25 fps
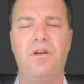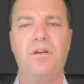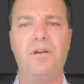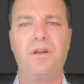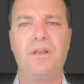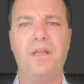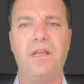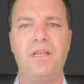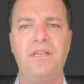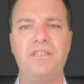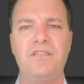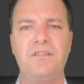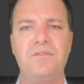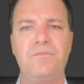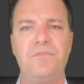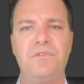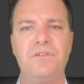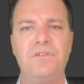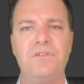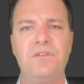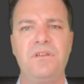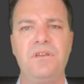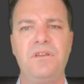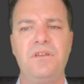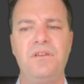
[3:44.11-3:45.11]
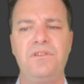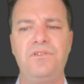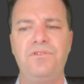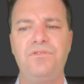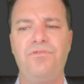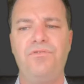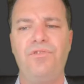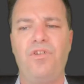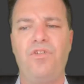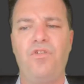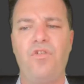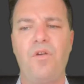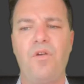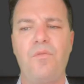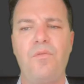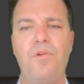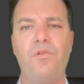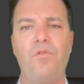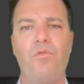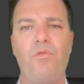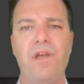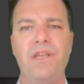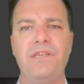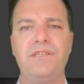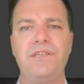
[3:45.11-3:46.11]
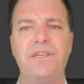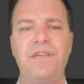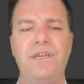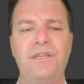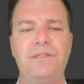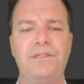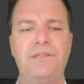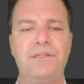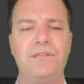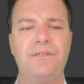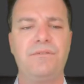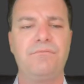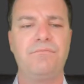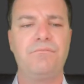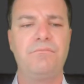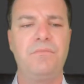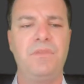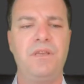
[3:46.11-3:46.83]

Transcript: our customers to recover waste heats